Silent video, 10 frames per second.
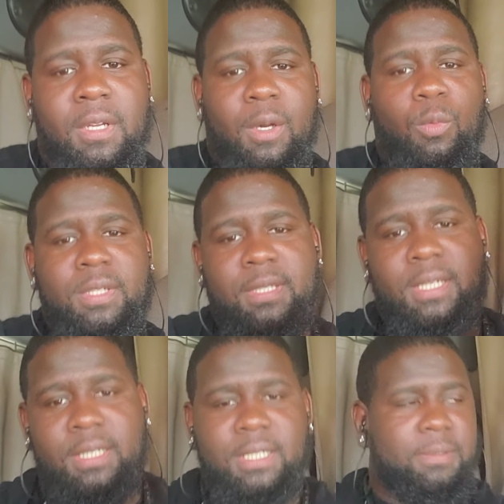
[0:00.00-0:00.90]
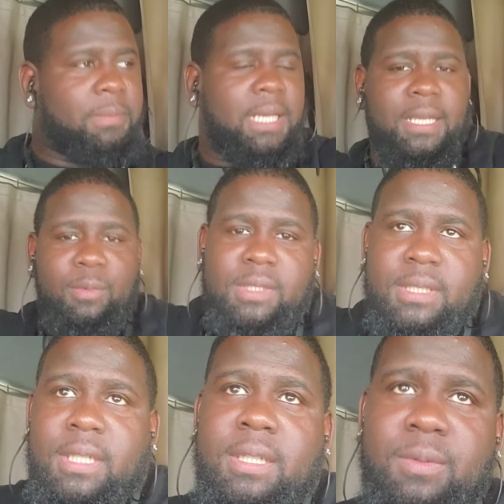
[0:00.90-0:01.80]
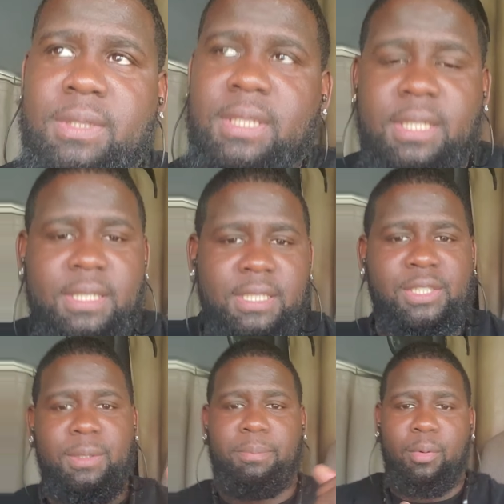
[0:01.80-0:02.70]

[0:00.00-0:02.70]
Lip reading: What's good, man? What's good? It's your